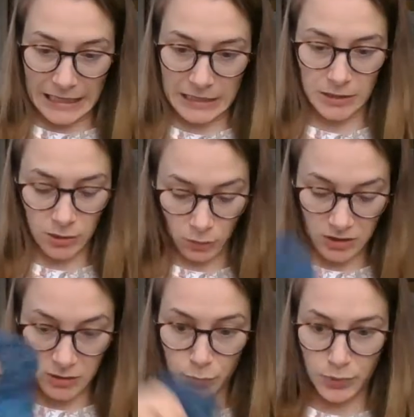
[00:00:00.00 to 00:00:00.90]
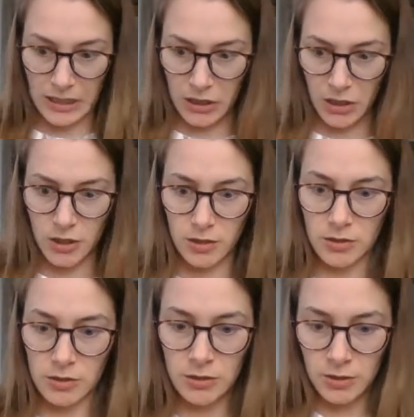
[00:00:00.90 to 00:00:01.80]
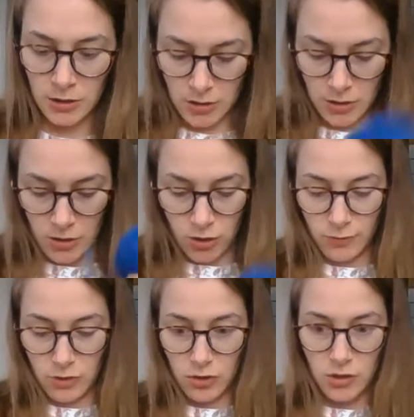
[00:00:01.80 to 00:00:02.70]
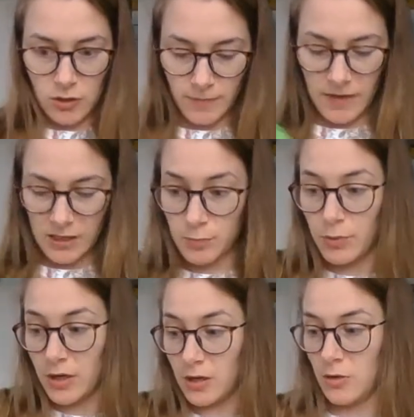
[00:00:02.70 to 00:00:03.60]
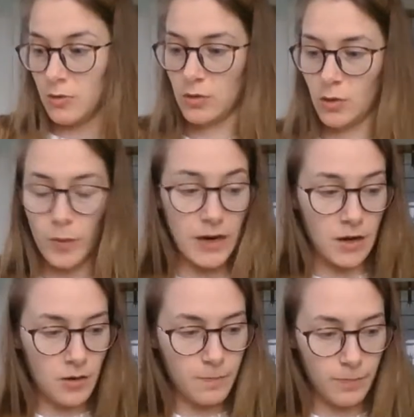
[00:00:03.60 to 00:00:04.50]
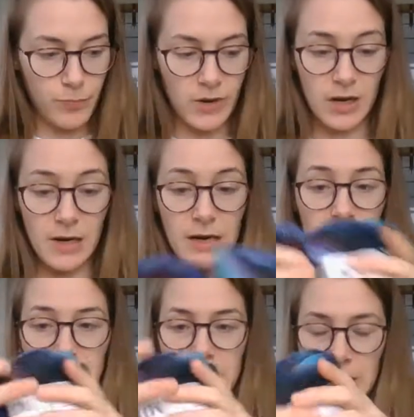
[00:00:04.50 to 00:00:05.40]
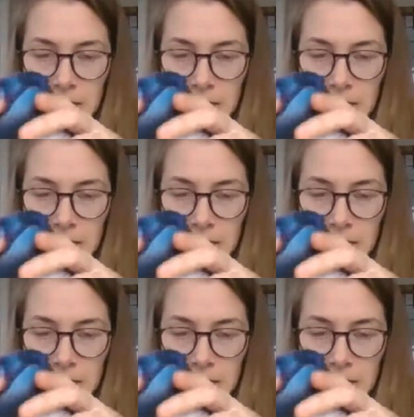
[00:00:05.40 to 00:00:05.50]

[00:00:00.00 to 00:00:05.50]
And so much pretty yarn. Let's put it all away pretty quickly.